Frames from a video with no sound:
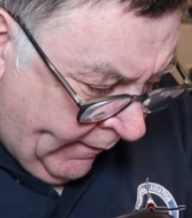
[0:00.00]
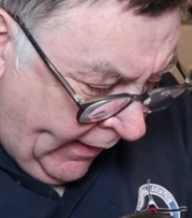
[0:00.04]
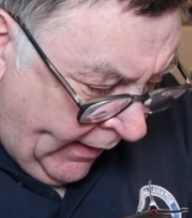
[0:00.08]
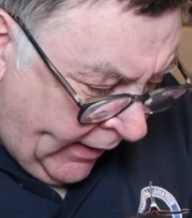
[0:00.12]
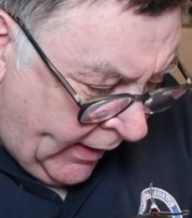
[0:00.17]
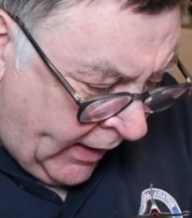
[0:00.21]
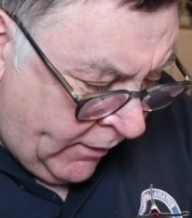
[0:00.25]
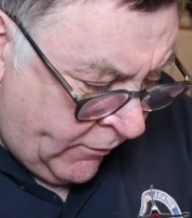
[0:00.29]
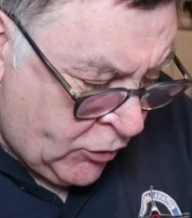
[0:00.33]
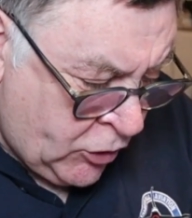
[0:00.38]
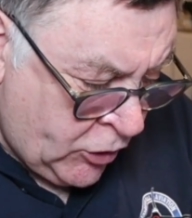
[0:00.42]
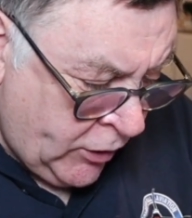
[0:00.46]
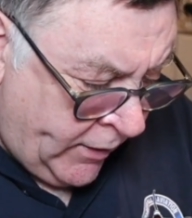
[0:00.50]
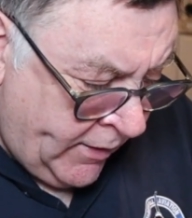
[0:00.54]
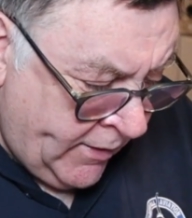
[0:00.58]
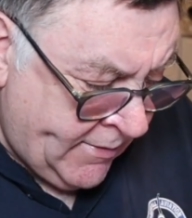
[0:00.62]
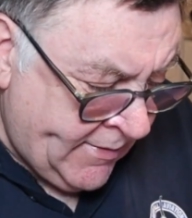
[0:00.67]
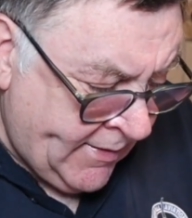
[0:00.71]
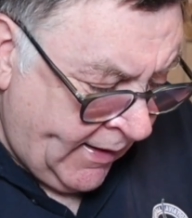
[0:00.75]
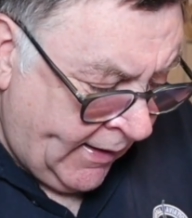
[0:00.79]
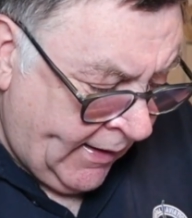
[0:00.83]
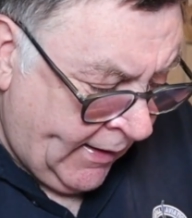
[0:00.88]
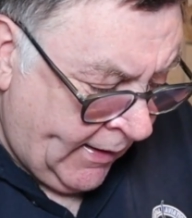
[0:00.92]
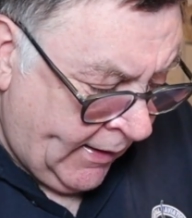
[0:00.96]
that gives you the
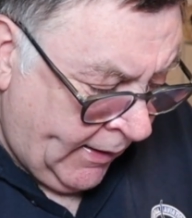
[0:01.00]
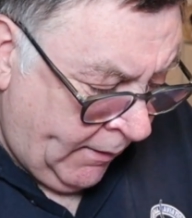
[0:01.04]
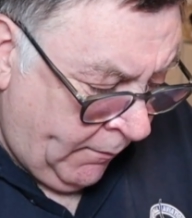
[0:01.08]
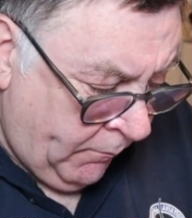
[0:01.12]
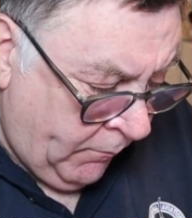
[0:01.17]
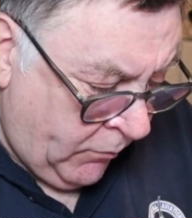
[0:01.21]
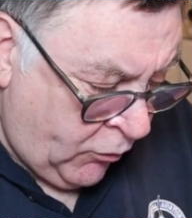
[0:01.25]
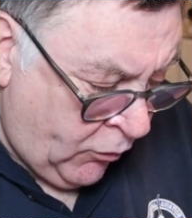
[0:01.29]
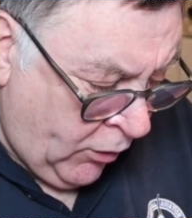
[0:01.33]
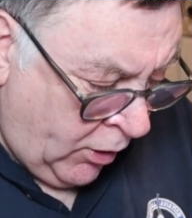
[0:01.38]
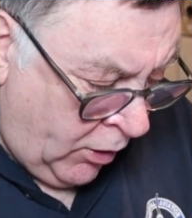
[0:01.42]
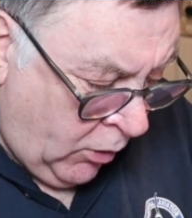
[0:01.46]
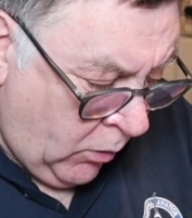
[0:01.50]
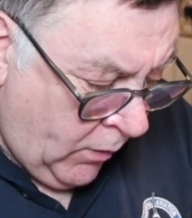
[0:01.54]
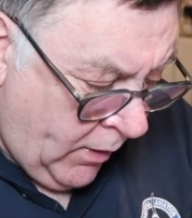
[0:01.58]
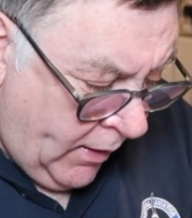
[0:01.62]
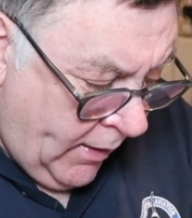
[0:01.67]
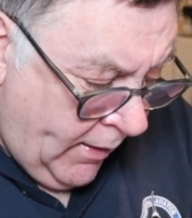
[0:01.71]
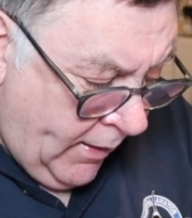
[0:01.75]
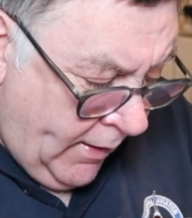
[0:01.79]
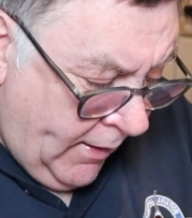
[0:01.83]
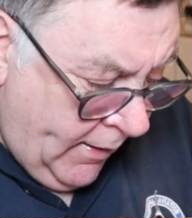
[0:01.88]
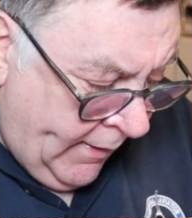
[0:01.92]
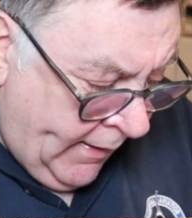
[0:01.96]
time. So
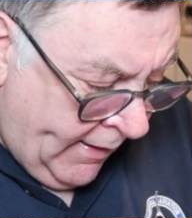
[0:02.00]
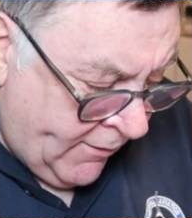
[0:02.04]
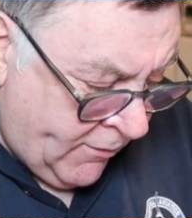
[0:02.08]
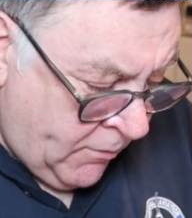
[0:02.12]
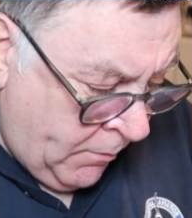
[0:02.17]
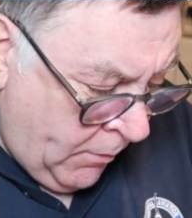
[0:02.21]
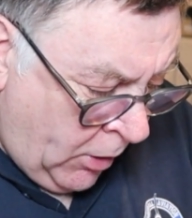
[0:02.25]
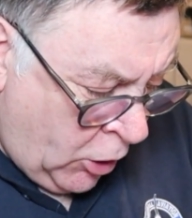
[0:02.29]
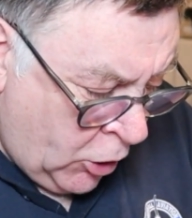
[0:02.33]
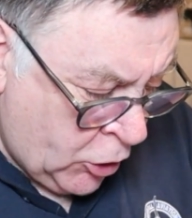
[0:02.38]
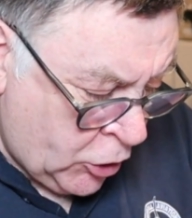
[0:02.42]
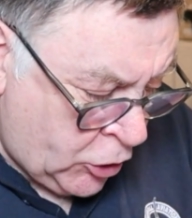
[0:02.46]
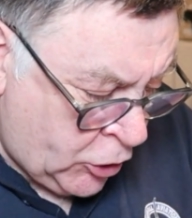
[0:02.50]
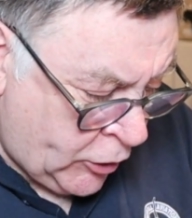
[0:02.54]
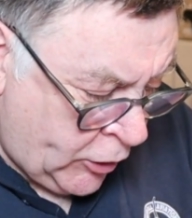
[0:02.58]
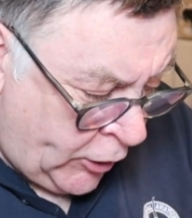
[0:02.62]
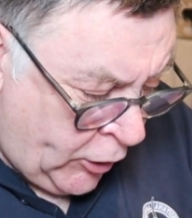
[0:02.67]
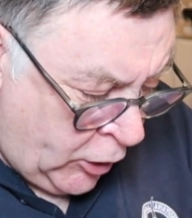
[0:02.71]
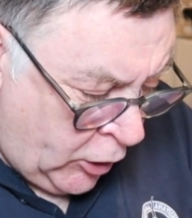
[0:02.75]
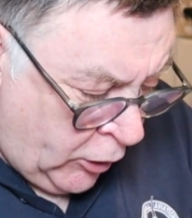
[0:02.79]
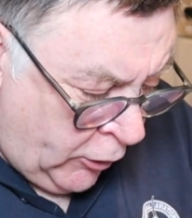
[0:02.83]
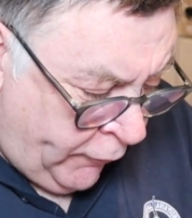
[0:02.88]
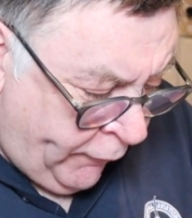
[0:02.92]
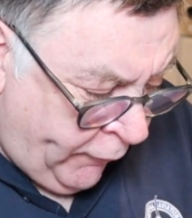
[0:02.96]
that's March the
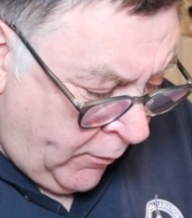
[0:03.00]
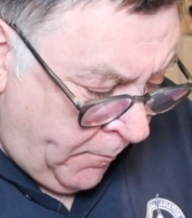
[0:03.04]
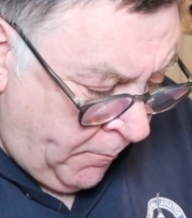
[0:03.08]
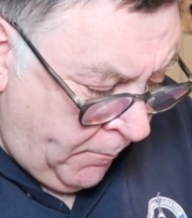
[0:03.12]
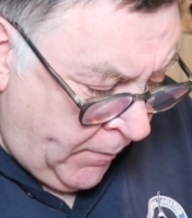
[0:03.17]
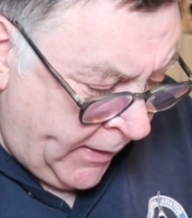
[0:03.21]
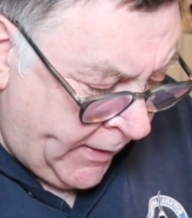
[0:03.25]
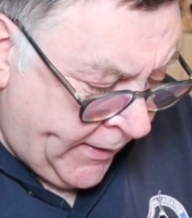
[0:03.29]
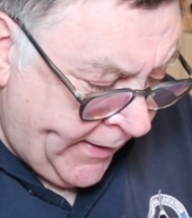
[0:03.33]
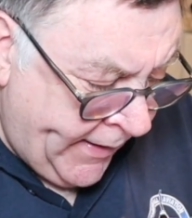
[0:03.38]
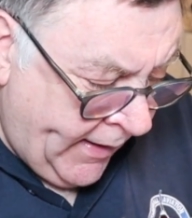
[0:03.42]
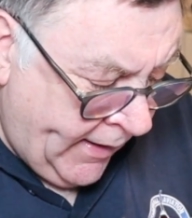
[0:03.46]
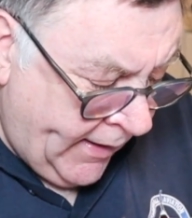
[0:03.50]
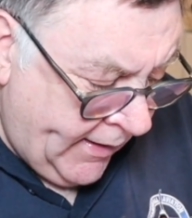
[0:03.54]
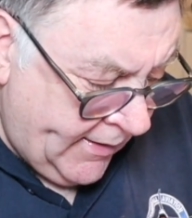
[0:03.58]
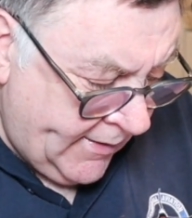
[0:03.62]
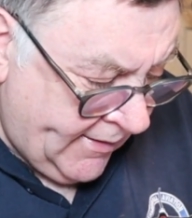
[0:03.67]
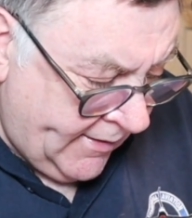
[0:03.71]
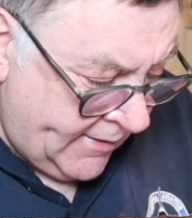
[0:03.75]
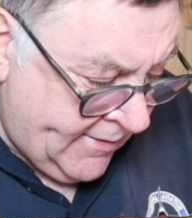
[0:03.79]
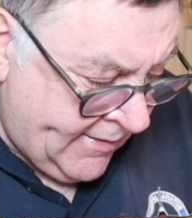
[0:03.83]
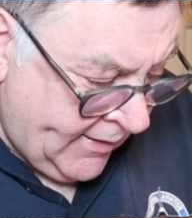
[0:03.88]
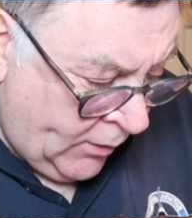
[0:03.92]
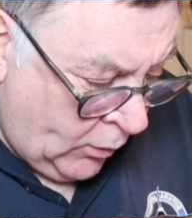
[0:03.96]
3rd, from
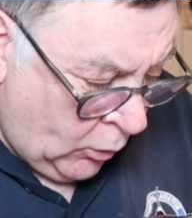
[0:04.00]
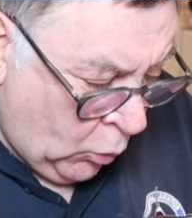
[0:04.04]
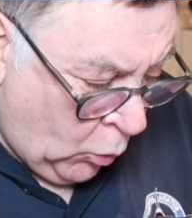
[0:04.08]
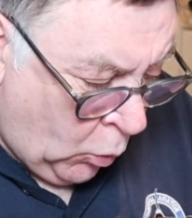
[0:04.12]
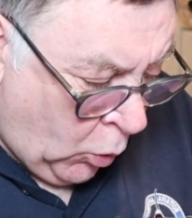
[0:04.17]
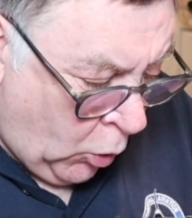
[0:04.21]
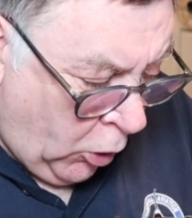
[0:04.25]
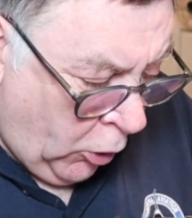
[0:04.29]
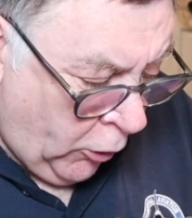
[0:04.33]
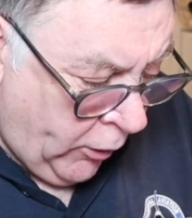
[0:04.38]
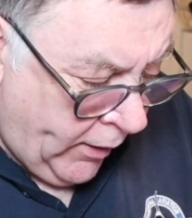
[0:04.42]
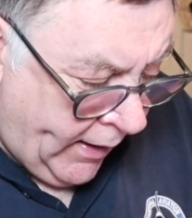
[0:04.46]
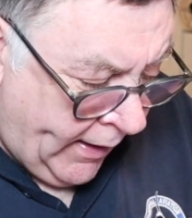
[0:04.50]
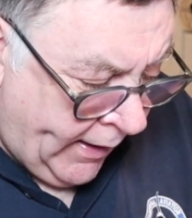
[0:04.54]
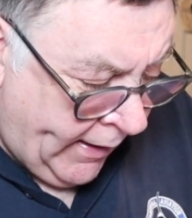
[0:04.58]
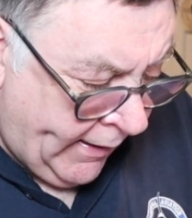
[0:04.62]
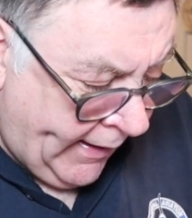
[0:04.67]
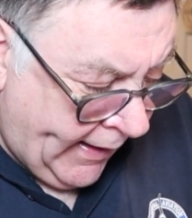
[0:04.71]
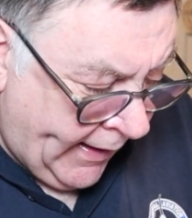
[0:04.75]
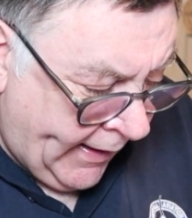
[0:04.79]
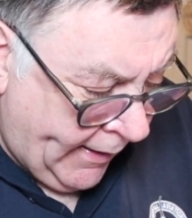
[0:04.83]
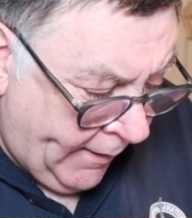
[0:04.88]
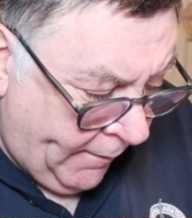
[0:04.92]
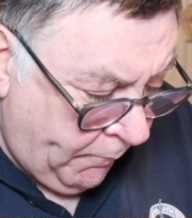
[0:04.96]
midnight till 1
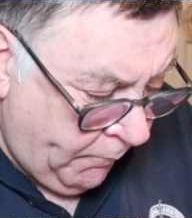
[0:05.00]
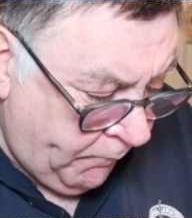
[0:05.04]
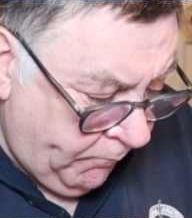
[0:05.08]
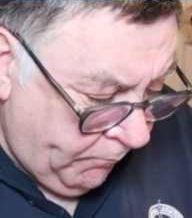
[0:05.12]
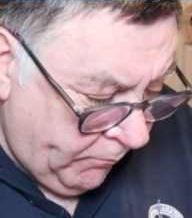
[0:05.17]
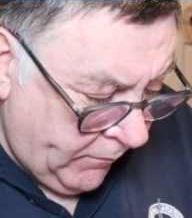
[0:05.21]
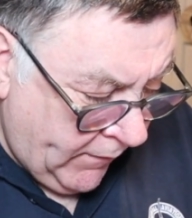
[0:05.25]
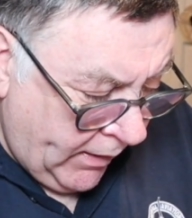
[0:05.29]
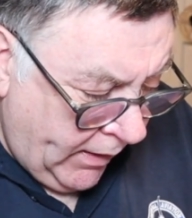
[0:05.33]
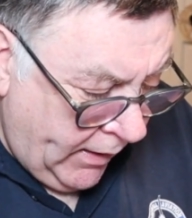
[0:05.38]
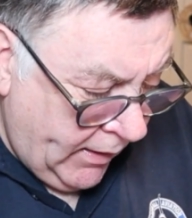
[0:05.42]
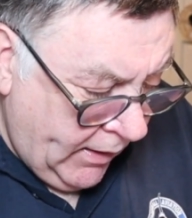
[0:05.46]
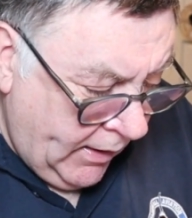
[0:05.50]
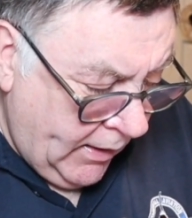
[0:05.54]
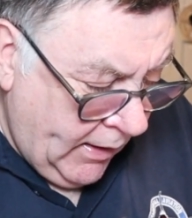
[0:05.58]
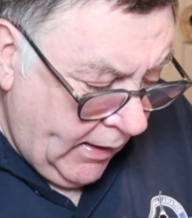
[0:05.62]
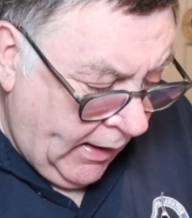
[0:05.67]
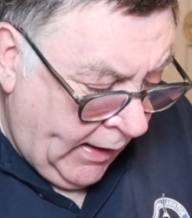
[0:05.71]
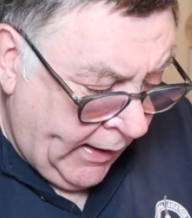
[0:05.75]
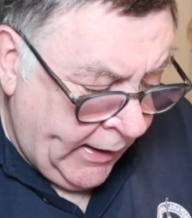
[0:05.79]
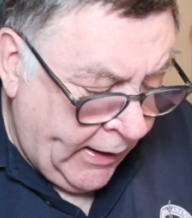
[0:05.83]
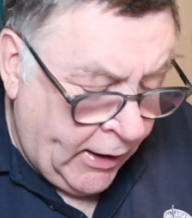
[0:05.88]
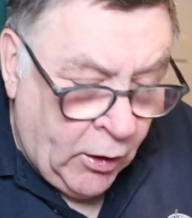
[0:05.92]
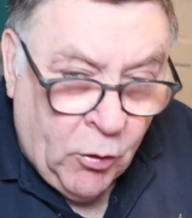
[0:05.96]
a.m.
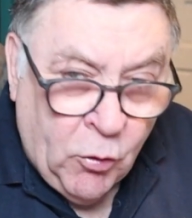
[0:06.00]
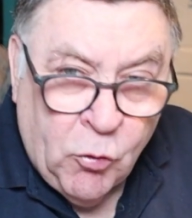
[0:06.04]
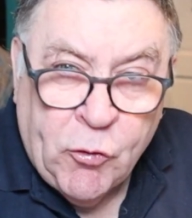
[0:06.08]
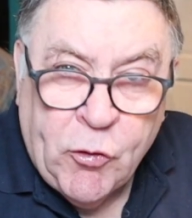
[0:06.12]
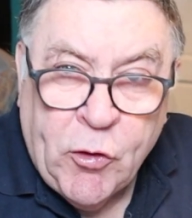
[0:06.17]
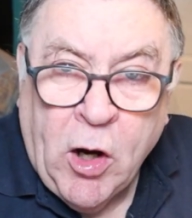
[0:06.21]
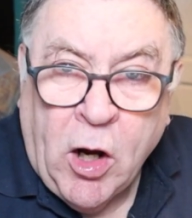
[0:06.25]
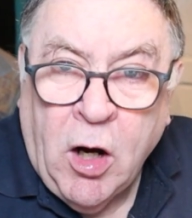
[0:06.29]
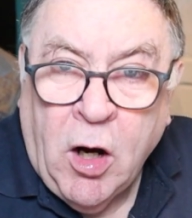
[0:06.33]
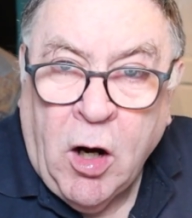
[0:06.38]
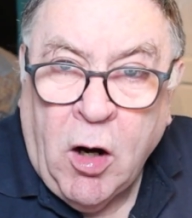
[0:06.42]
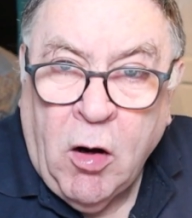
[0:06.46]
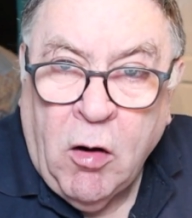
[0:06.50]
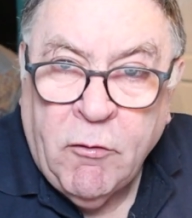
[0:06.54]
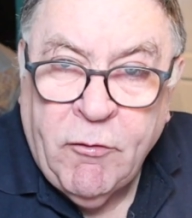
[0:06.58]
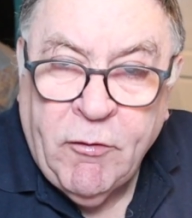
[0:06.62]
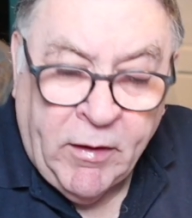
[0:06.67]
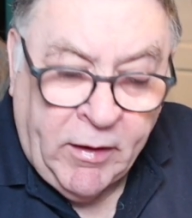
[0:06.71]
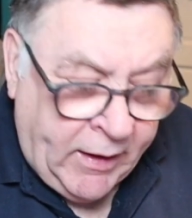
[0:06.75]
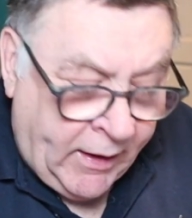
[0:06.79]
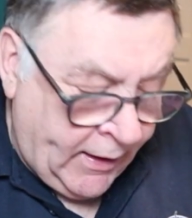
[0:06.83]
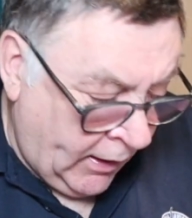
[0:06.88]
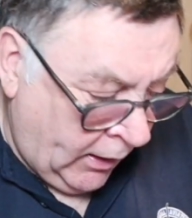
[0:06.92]
I used 0.5